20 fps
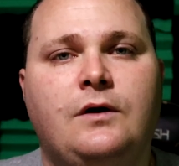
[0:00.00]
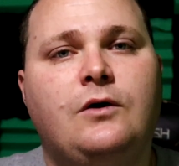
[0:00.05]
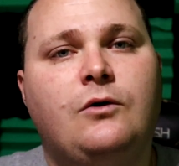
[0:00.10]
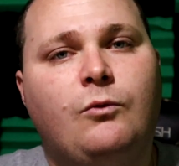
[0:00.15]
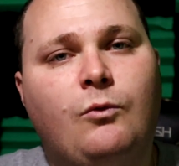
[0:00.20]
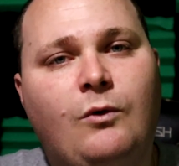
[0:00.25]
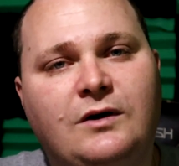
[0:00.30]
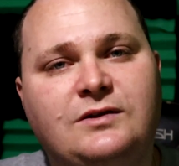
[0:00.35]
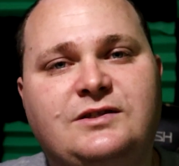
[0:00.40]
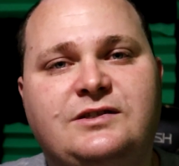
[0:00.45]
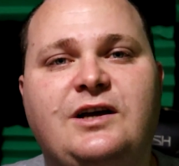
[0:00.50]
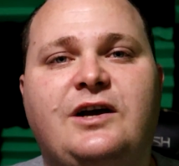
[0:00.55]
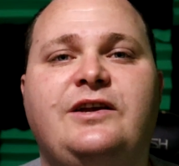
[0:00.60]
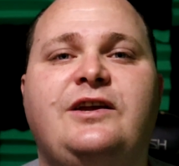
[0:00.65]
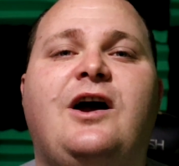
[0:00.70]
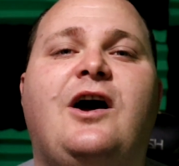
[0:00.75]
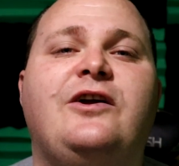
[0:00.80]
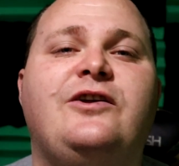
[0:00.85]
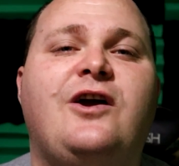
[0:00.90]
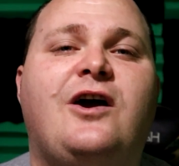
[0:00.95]
What's up,
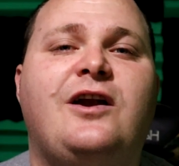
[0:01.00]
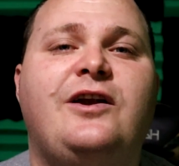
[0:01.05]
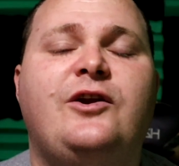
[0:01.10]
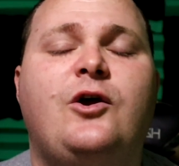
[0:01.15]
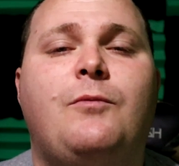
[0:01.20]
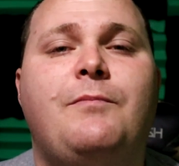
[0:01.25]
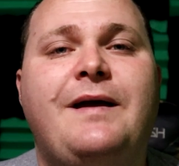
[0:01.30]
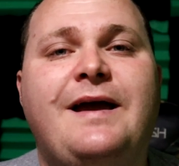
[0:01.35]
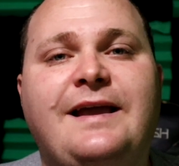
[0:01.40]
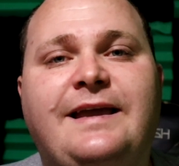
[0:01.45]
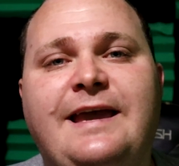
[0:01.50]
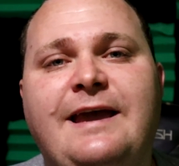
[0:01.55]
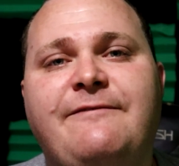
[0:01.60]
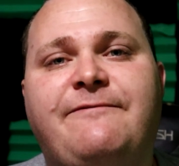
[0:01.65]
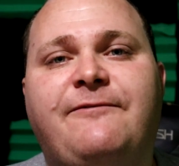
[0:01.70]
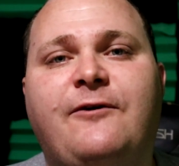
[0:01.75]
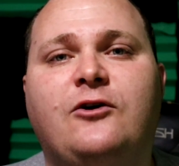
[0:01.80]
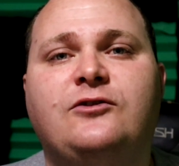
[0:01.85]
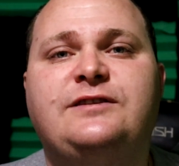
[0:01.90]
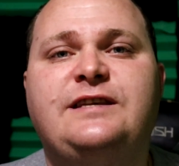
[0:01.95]
y'all? You already know, man.
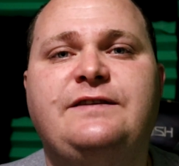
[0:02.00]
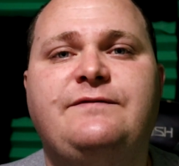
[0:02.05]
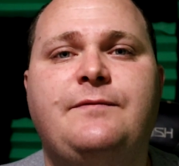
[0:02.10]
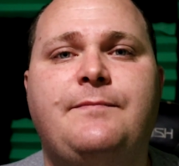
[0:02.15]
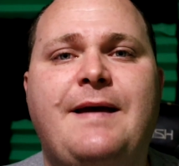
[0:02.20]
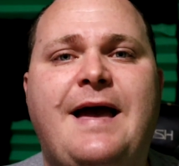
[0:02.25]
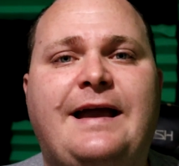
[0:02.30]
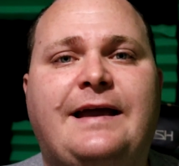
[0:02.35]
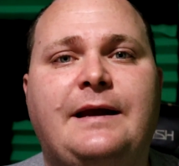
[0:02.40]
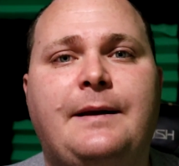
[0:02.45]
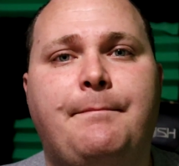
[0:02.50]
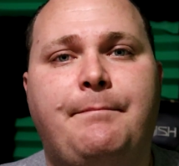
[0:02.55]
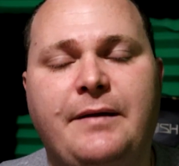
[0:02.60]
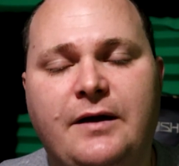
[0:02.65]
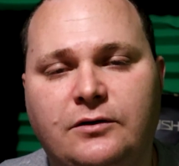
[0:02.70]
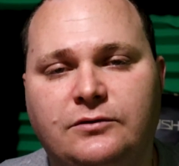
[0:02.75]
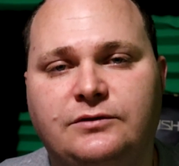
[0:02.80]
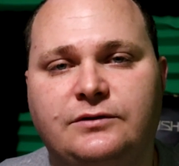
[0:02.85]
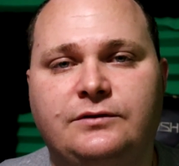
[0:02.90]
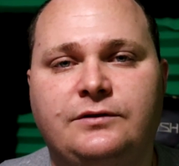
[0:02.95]
Kfrogtv back in the
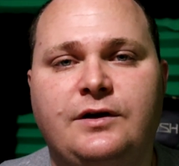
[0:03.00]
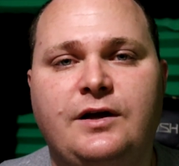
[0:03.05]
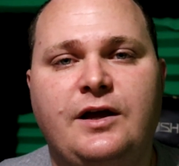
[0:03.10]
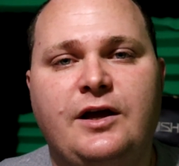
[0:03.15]
building.